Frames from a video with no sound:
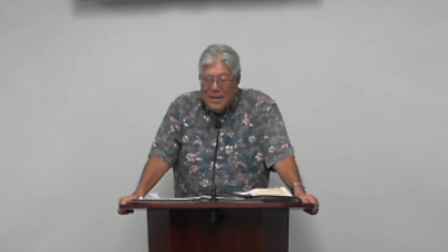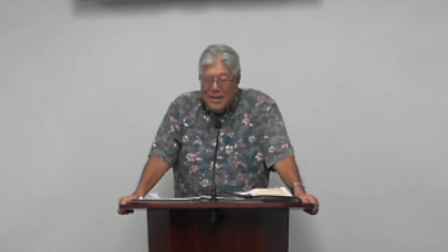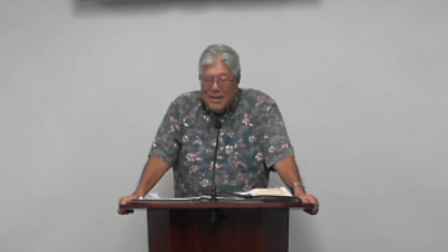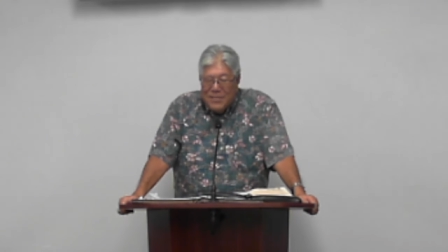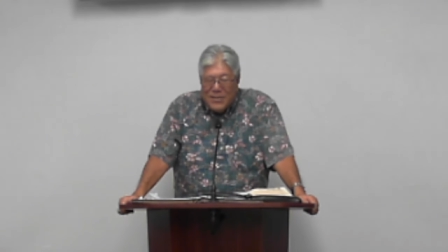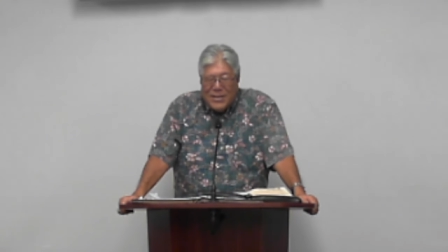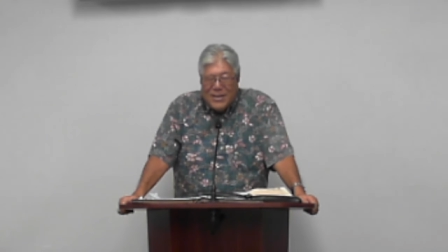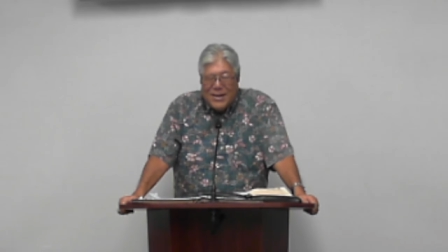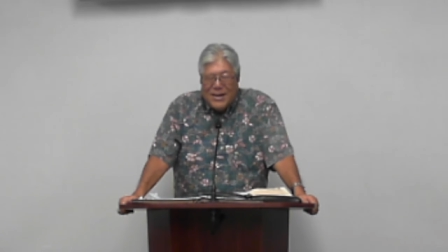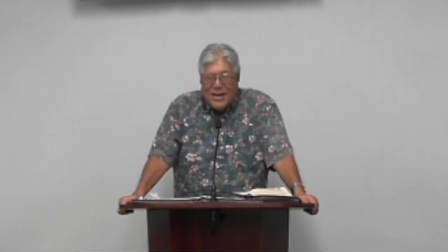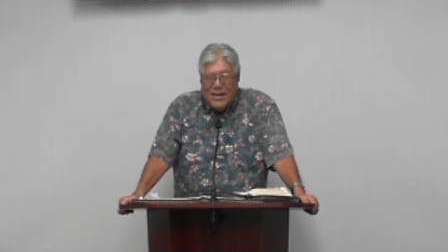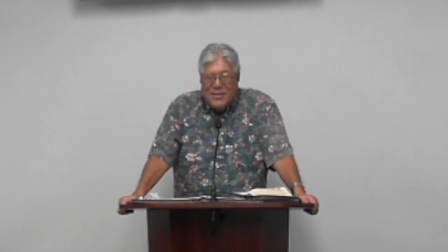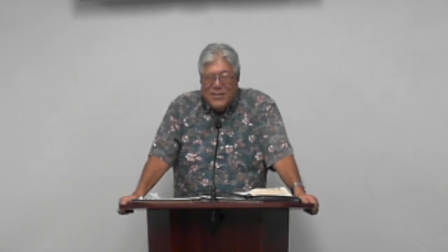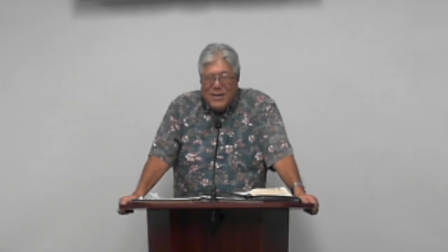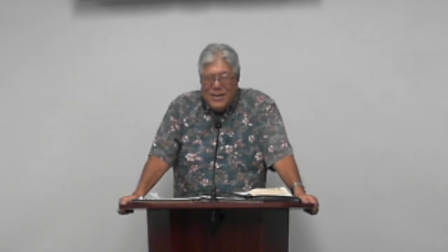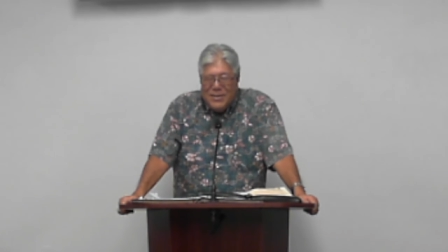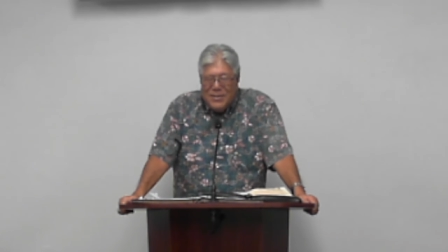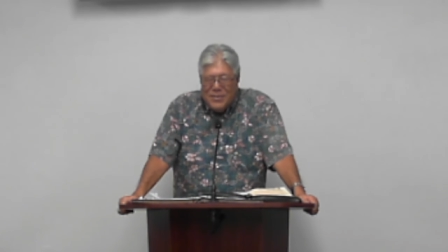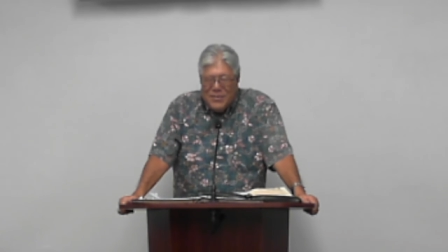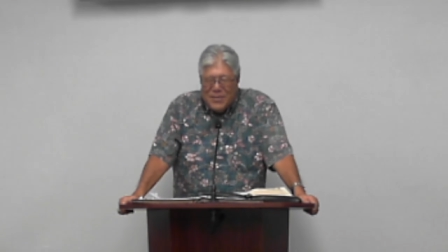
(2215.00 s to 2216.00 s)
Father God,
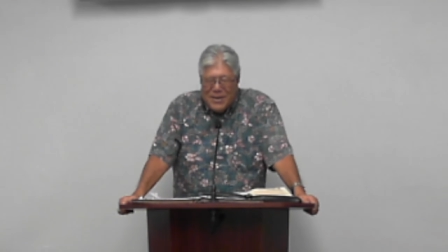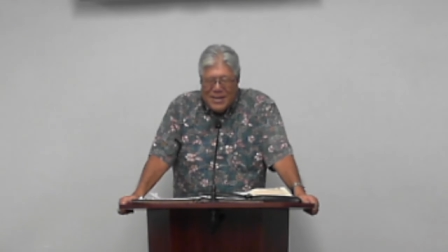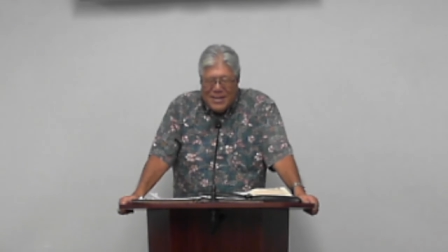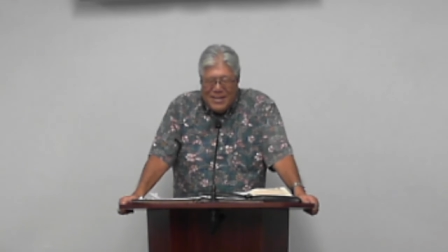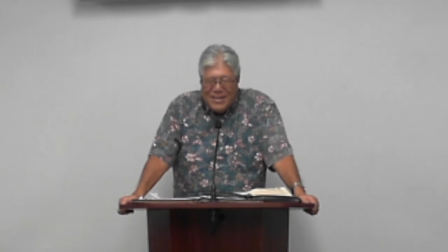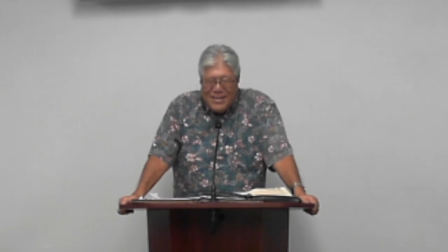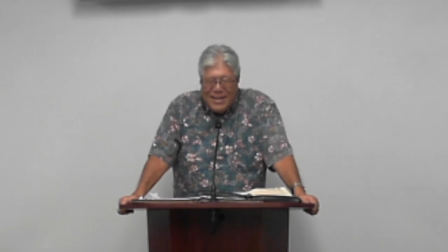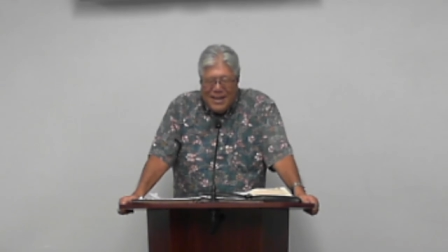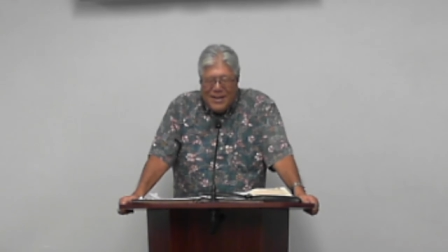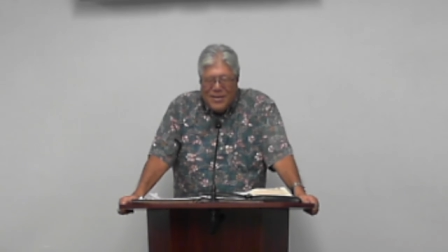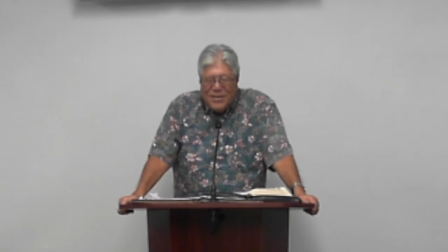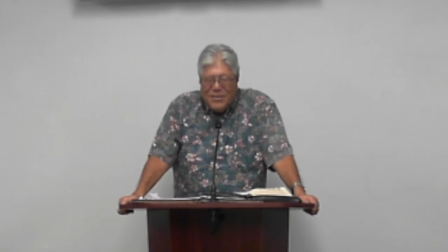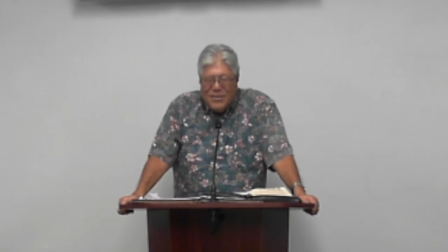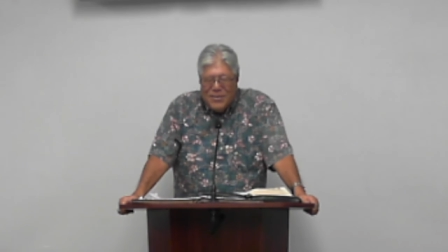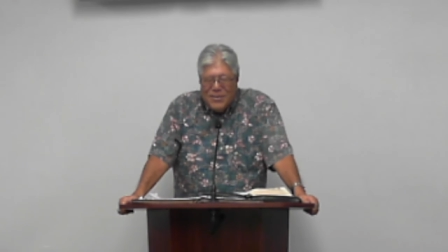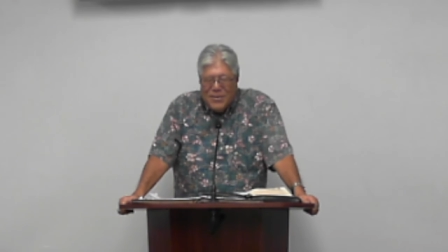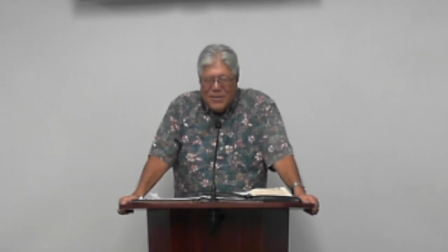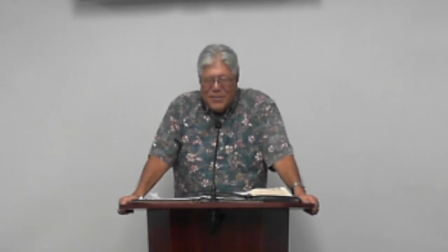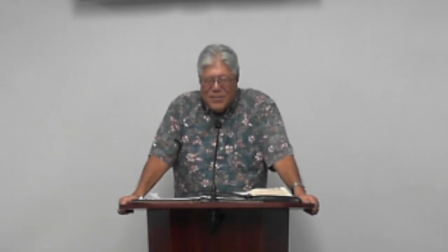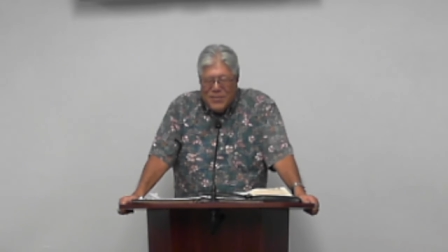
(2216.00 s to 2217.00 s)
we do want to thank you,
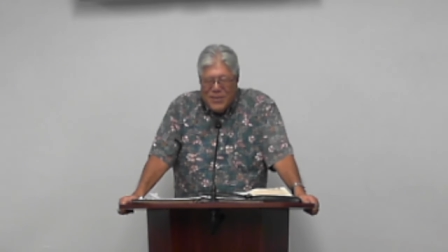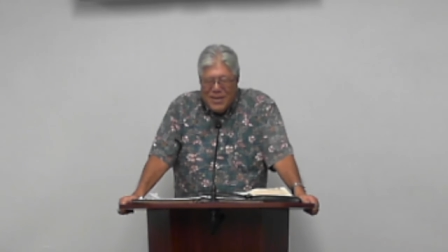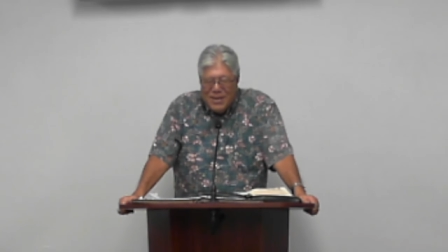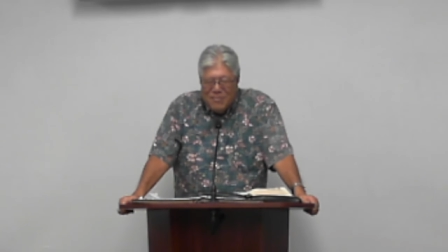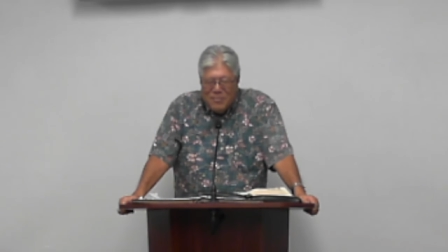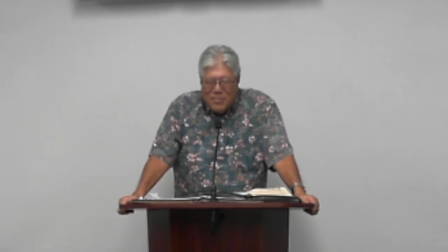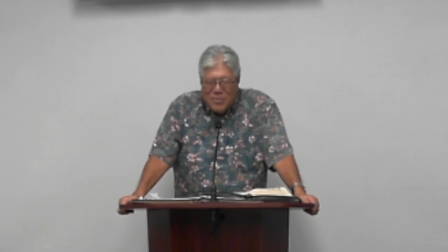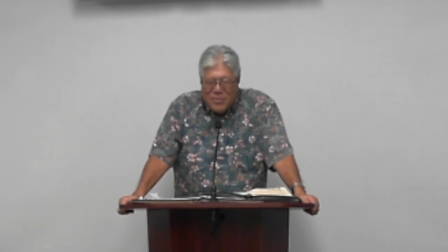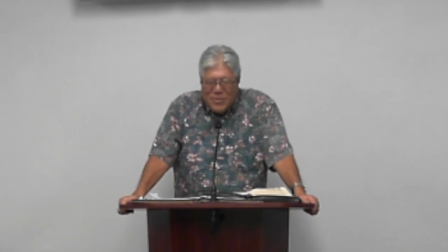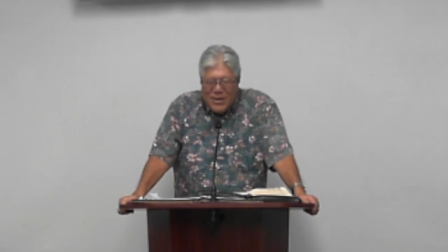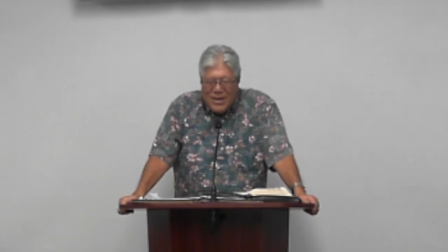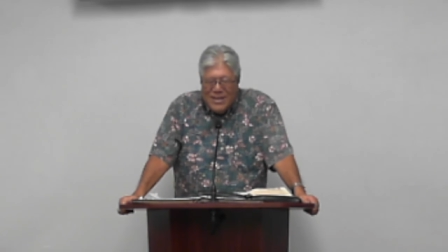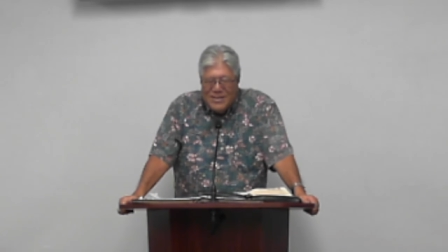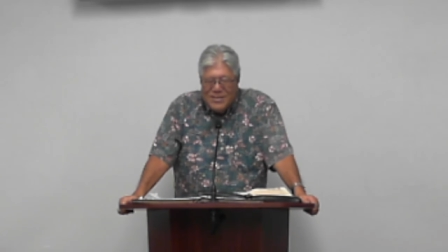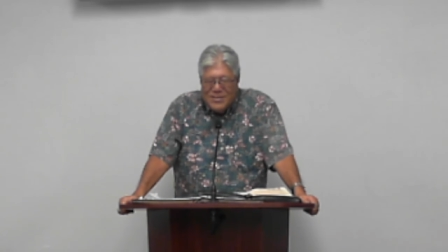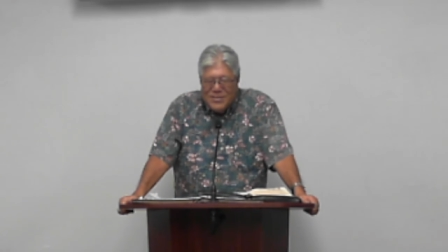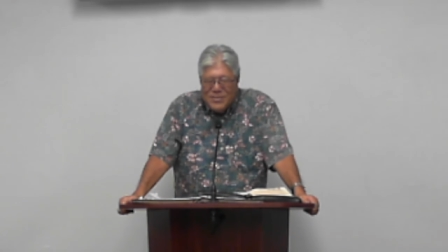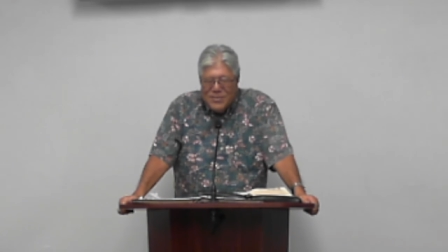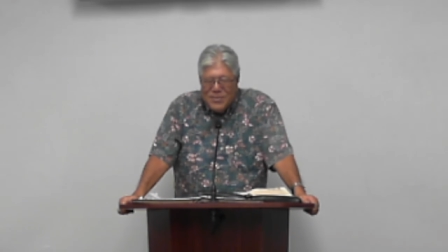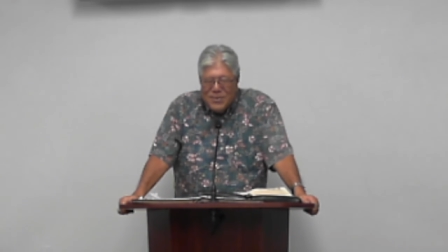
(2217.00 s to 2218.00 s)
Lord. We can
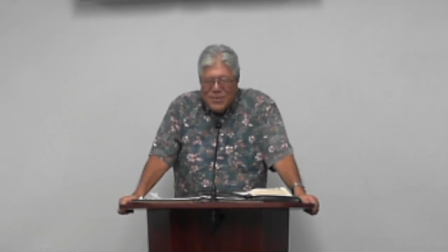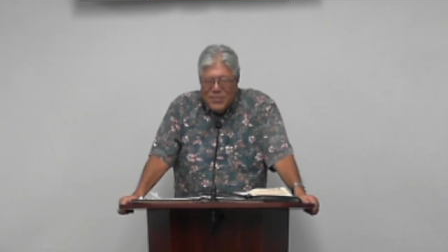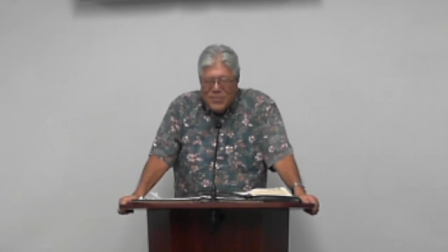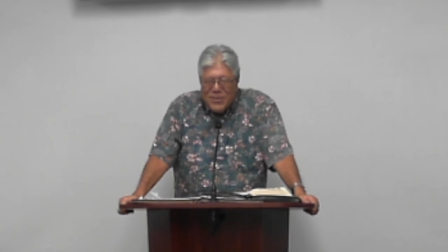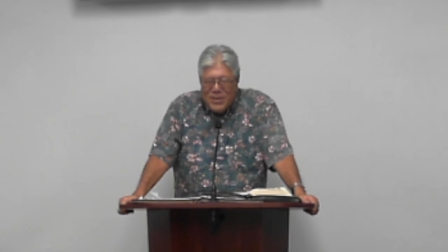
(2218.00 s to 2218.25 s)
praise you, Lord.